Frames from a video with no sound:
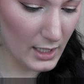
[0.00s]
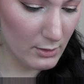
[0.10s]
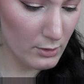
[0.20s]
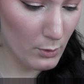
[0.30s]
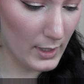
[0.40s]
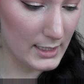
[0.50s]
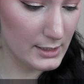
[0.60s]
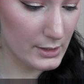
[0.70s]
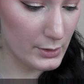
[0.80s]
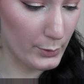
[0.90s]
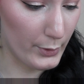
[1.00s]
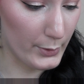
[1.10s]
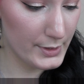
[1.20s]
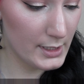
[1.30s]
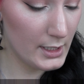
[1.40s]
I don't know why this is so
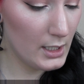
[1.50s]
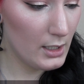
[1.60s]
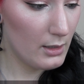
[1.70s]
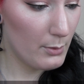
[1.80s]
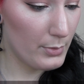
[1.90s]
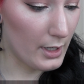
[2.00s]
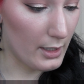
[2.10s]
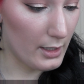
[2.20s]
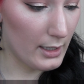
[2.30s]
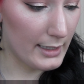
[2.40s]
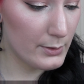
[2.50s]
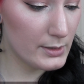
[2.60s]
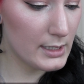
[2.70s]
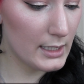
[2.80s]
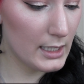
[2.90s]
gross, but I
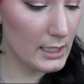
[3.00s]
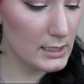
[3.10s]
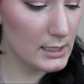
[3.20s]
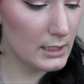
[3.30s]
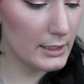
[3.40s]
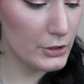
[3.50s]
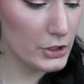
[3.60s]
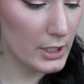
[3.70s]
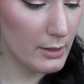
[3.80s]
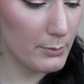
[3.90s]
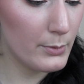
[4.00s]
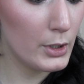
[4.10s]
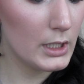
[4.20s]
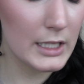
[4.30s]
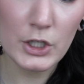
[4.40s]
use the Kiss Clear
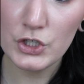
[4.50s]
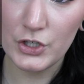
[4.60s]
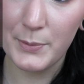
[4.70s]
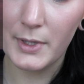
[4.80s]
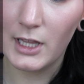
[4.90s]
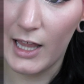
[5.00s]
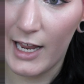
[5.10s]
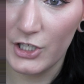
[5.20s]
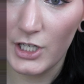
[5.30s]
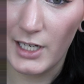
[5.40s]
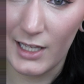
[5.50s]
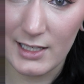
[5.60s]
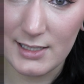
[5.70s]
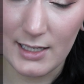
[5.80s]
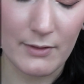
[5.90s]
Strip Lash
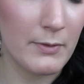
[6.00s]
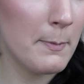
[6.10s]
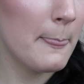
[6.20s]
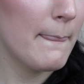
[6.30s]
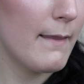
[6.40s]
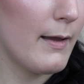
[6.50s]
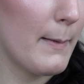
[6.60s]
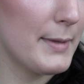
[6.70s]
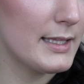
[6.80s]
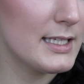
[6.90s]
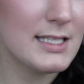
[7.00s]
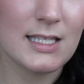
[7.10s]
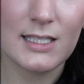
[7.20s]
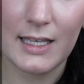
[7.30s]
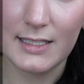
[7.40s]
Adhesive, and this
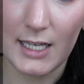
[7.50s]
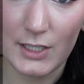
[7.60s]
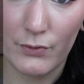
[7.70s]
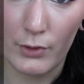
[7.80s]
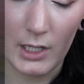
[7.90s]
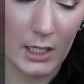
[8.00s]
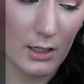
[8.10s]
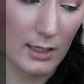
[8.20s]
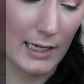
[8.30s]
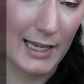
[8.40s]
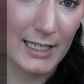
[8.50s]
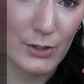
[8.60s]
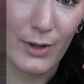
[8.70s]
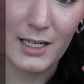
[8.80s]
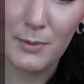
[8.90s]
is latex free.
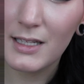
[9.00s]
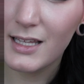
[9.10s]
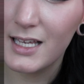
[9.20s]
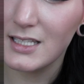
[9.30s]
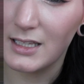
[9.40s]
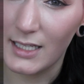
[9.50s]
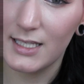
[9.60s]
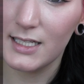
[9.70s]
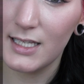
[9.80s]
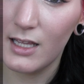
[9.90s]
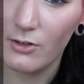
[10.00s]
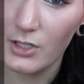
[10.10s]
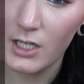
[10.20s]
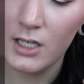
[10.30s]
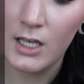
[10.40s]
So anybody that has a latex
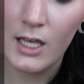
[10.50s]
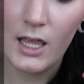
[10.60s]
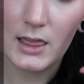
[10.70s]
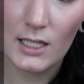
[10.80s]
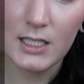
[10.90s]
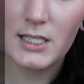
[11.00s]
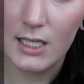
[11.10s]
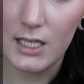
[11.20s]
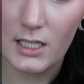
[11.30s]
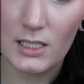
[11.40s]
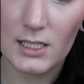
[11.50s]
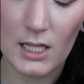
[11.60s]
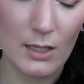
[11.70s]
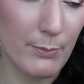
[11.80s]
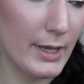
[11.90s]
allergy, this is
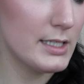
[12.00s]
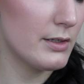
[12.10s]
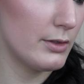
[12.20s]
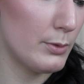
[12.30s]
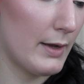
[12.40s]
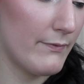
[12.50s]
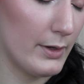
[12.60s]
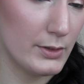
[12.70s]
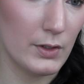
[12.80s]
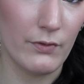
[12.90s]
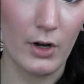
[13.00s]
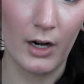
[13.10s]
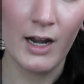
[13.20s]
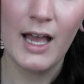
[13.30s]
the best glue I've found so far.